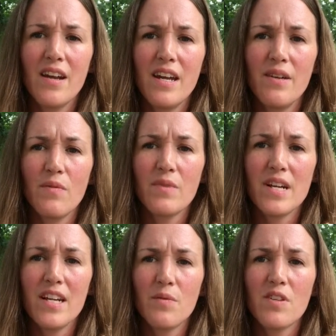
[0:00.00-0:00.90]
and
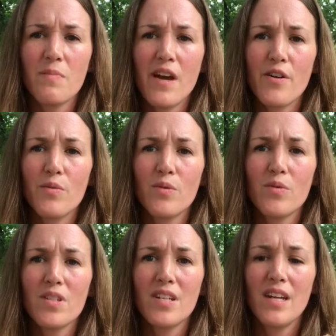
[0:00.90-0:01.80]
dyed it with madder
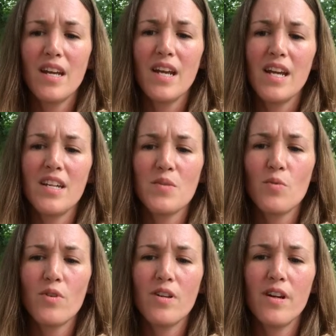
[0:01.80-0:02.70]
root, and it's
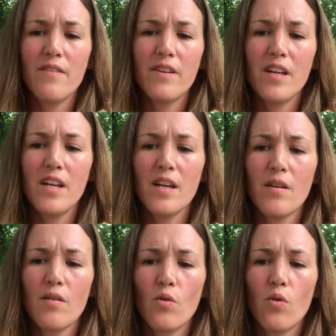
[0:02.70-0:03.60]
more of a
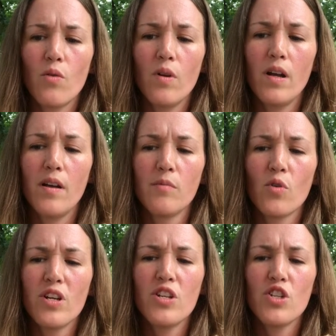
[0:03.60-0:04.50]

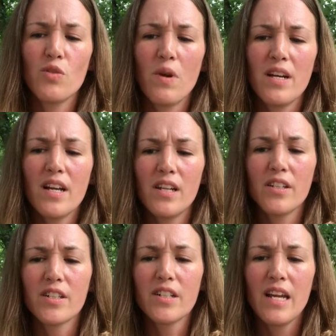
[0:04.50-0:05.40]
orangey red
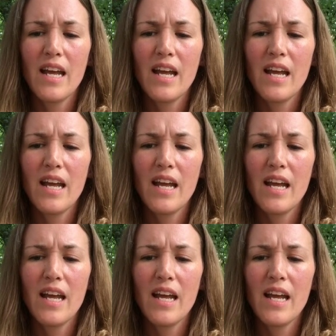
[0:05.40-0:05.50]
color.